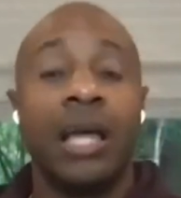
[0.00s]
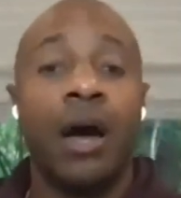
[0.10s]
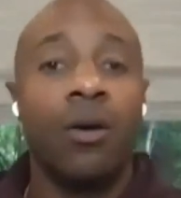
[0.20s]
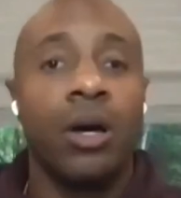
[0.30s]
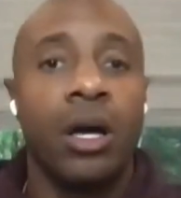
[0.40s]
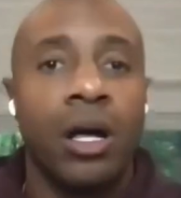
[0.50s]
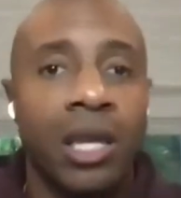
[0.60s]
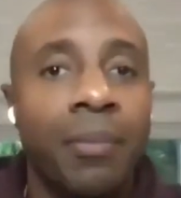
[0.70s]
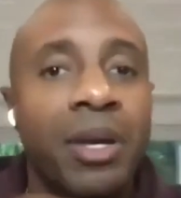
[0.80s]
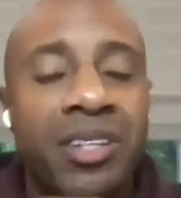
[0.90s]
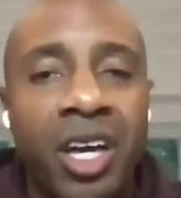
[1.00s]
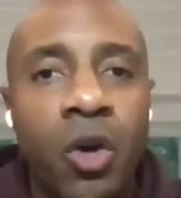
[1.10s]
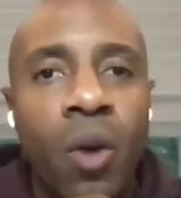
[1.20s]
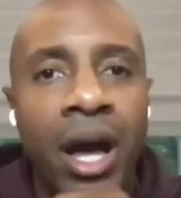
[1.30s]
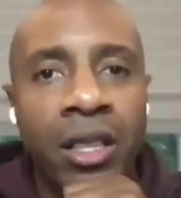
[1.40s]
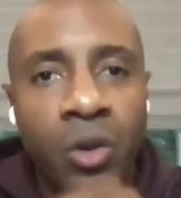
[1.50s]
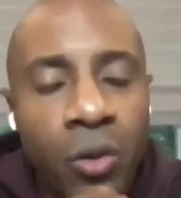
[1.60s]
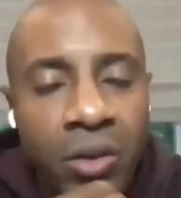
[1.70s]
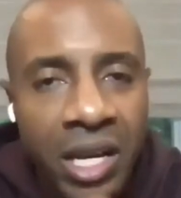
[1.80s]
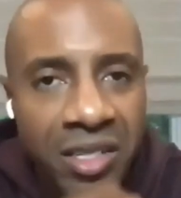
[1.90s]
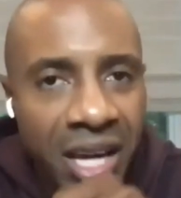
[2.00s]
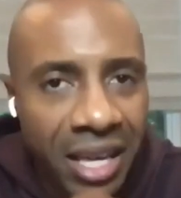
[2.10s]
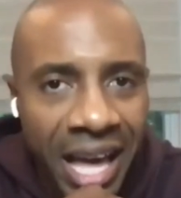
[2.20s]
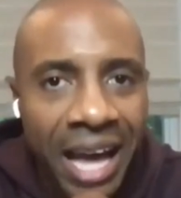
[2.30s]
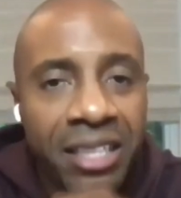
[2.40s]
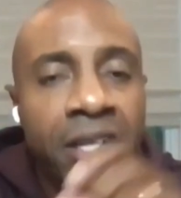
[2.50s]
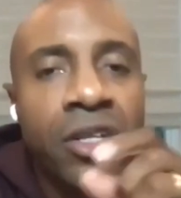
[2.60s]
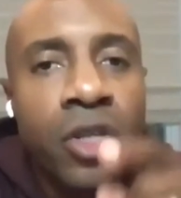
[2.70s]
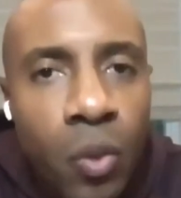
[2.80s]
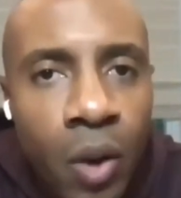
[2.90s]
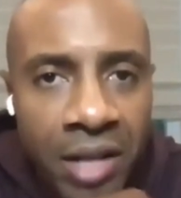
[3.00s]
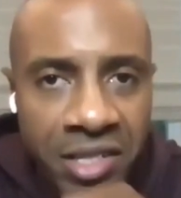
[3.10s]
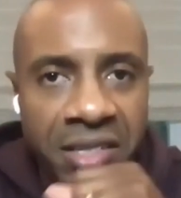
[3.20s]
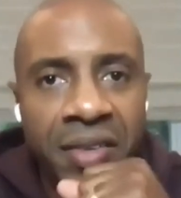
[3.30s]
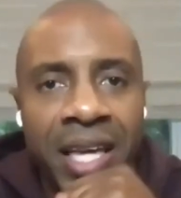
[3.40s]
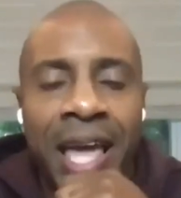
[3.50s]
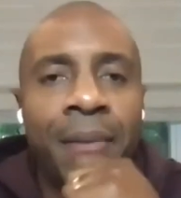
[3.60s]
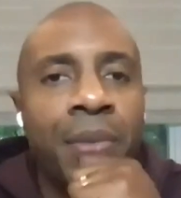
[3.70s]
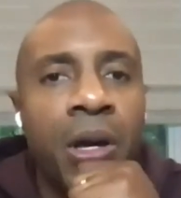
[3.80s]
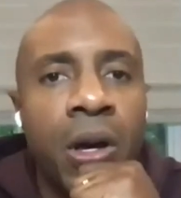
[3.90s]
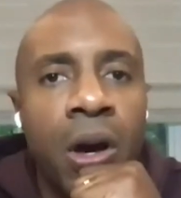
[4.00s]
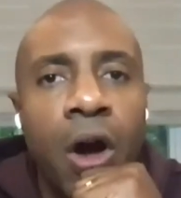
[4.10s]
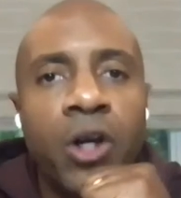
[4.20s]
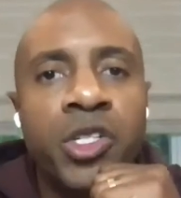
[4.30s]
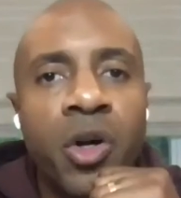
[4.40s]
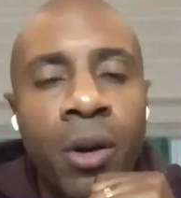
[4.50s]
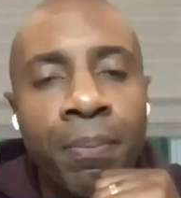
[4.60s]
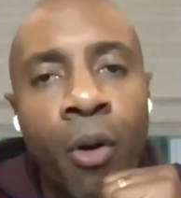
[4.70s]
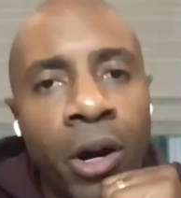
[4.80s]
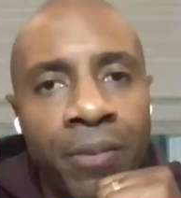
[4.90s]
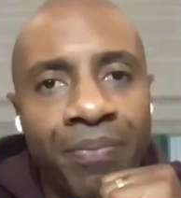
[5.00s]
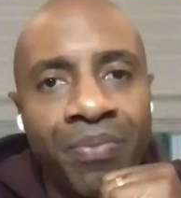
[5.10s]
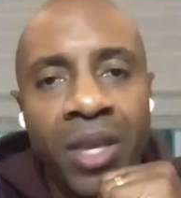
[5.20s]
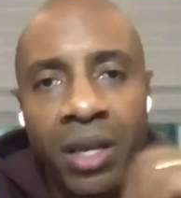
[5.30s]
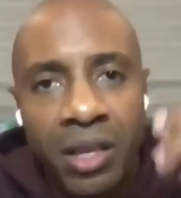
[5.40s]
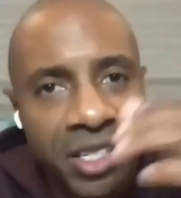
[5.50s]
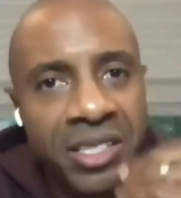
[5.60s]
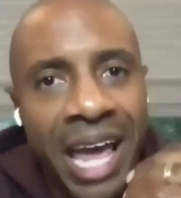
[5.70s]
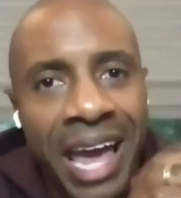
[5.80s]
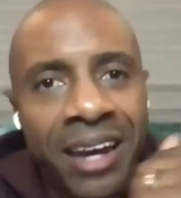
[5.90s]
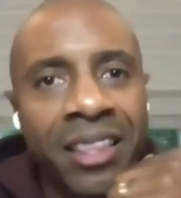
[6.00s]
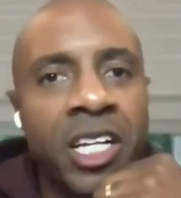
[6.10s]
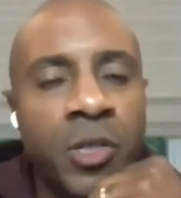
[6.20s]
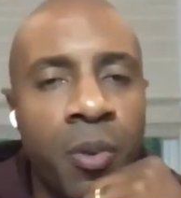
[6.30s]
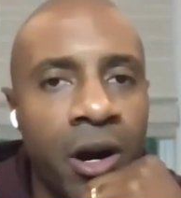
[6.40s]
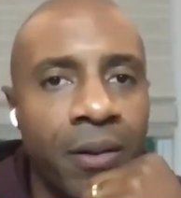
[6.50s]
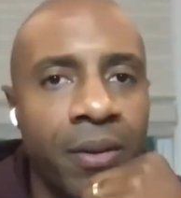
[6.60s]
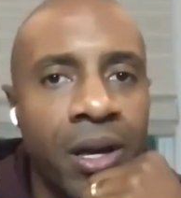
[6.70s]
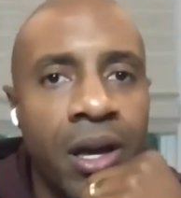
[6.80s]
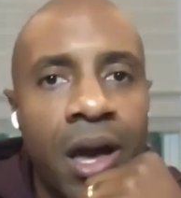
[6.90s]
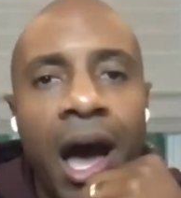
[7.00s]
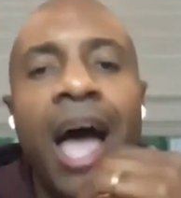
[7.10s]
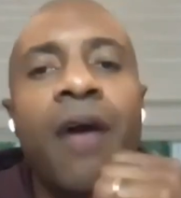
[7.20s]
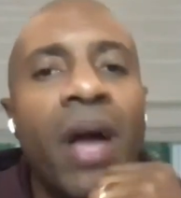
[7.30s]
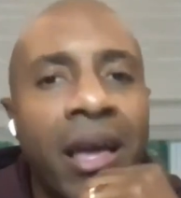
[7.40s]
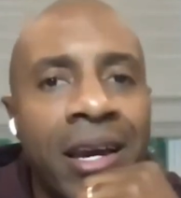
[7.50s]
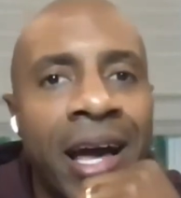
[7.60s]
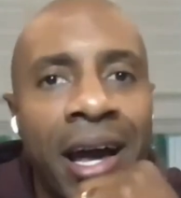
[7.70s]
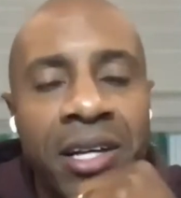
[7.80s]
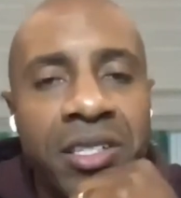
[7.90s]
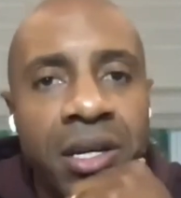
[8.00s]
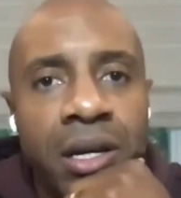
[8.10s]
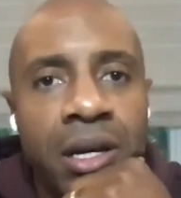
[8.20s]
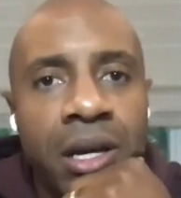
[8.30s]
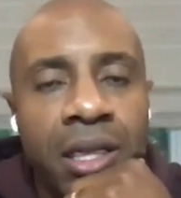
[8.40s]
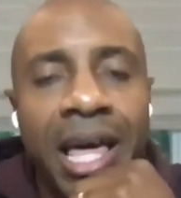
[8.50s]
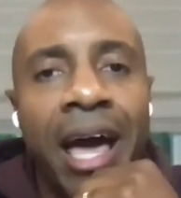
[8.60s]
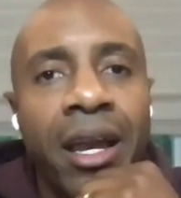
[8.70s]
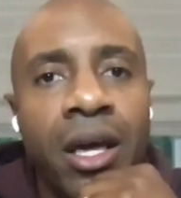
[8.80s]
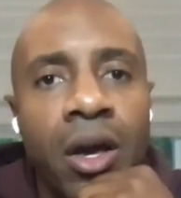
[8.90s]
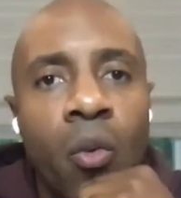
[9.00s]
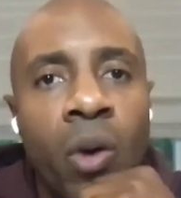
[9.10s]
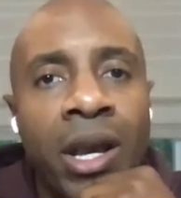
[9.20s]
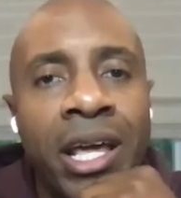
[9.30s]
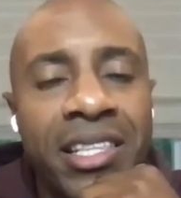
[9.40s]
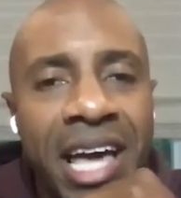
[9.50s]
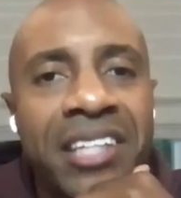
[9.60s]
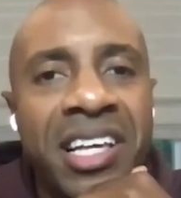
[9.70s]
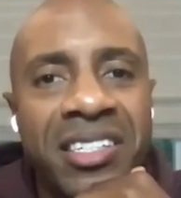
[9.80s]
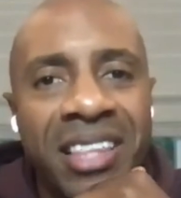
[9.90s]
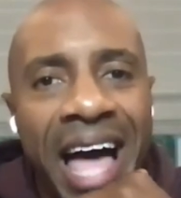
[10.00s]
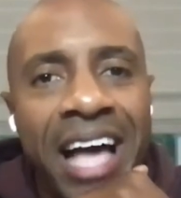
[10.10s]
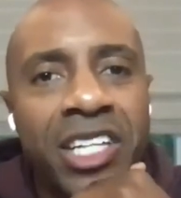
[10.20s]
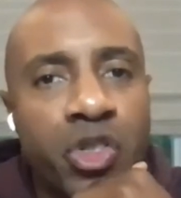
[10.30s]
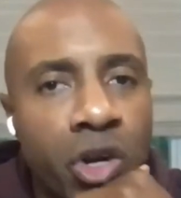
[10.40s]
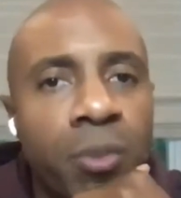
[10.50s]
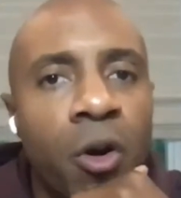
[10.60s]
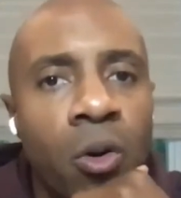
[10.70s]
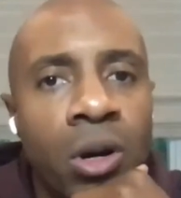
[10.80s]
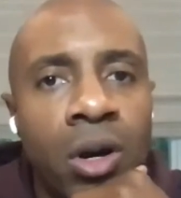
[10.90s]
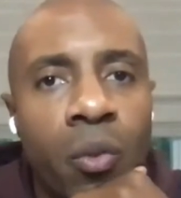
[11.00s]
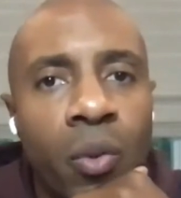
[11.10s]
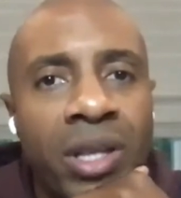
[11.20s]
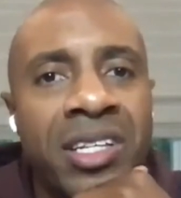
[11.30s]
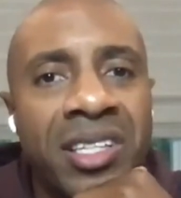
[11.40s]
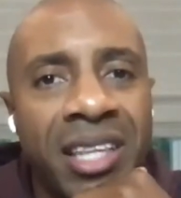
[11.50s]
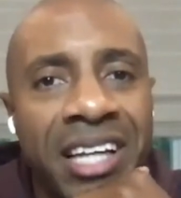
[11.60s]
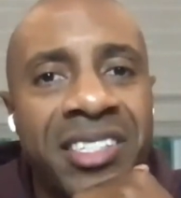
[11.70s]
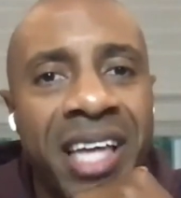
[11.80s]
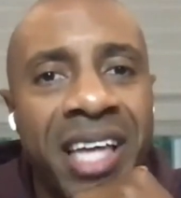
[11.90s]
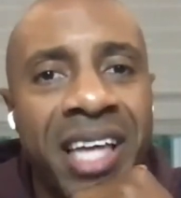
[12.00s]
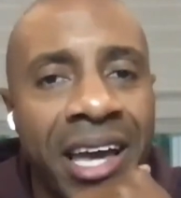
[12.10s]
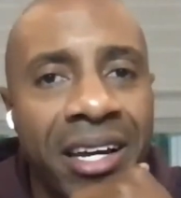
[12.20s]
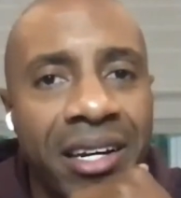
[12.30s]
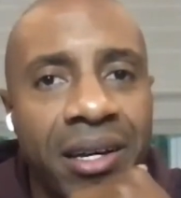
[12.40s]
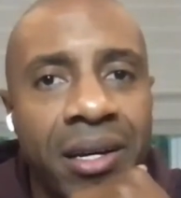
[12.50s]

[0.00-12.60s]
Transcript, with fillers: Now, let me tell you why little things like that, the nuances of the game, are so important. This is the analytics part. I recognize that when he takes his last dribble with his left hand,